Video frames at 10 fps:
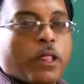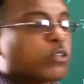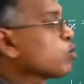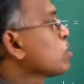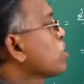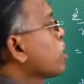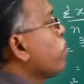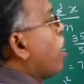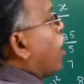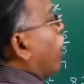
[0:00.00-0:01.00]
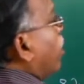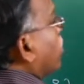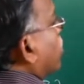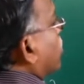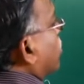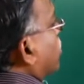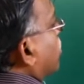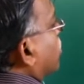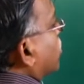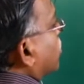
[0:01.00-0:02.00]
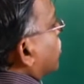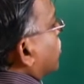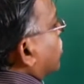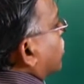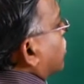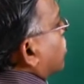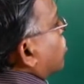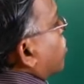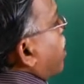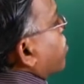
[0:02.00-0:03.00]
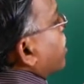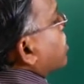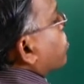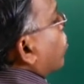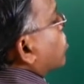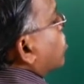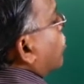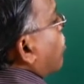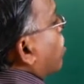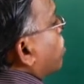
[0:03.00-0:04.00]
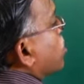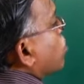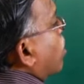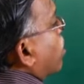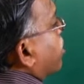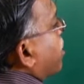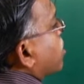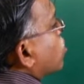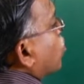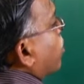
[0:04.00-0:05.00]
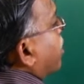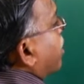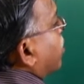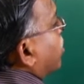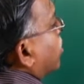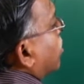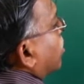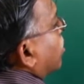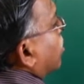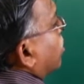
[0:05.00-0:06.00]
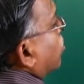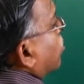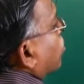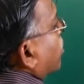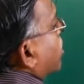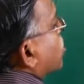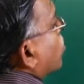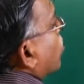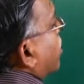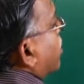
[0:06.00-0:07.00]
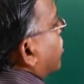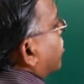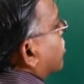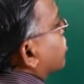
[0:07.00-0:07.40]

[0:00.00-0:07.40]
So sigma, so a minus b whole square formula is what? A square. So a square.